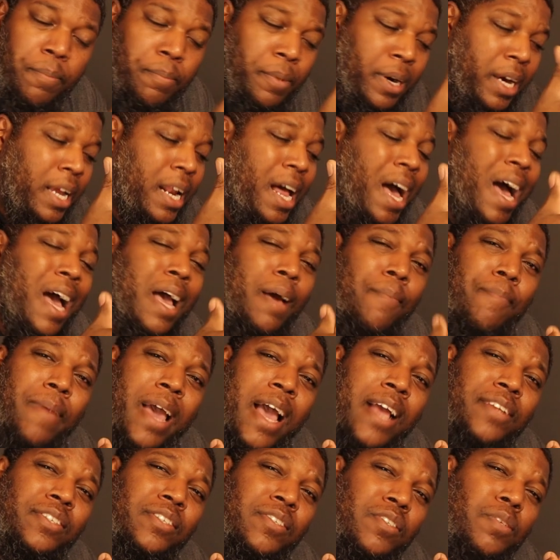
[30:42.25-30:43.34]
but I
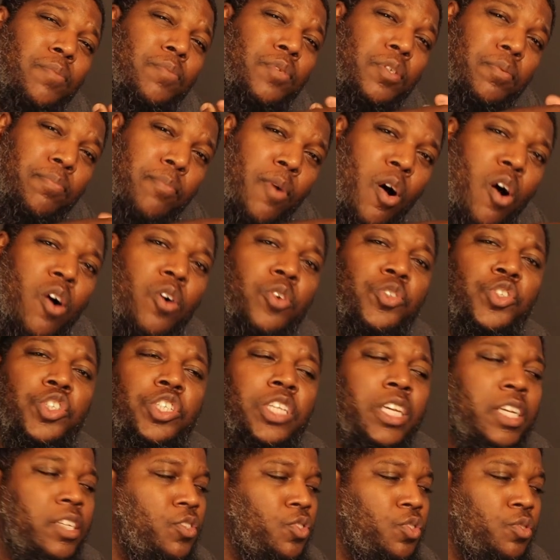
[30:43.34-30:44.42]
imagine some small
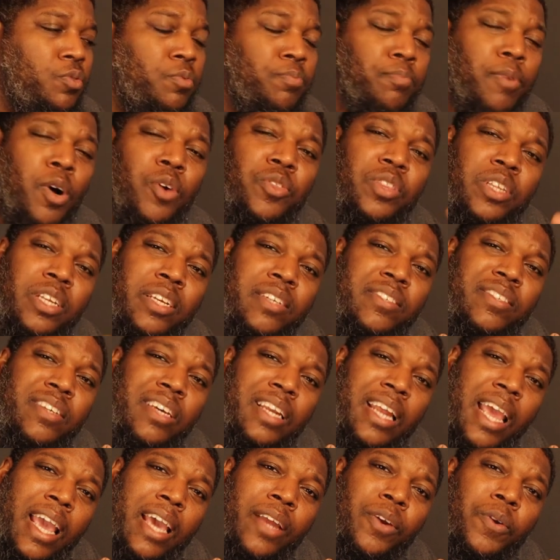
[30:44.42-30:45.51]
sheets both of these
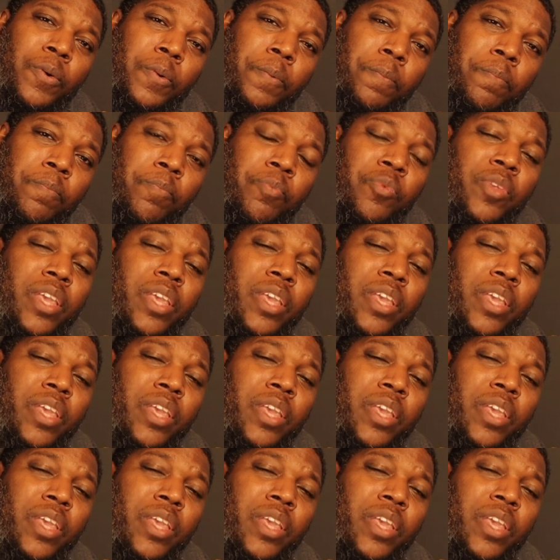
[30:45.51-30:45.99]
could handle